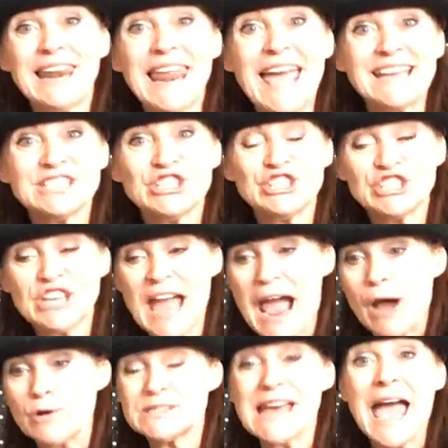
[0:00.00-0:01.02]
let's
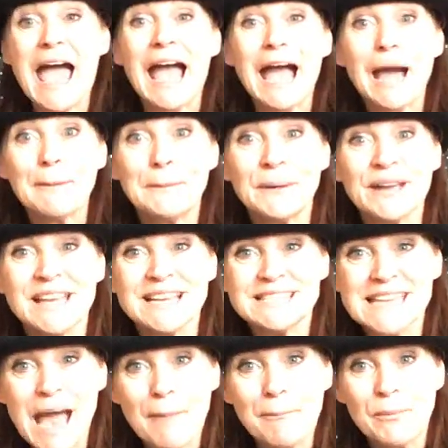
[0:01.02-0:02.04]
shout
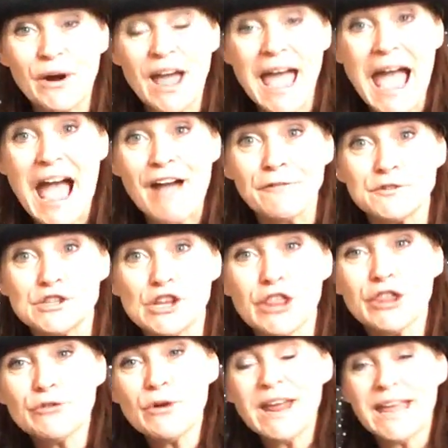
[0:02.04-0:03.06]
abracadabra
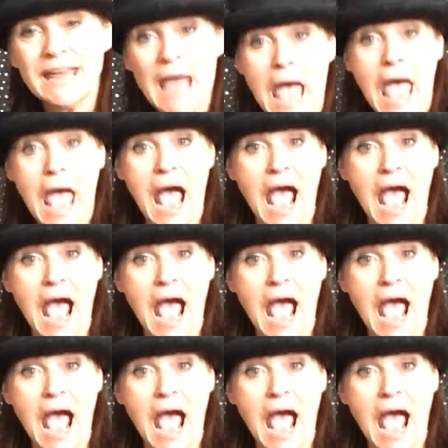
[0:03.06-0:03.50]
after three.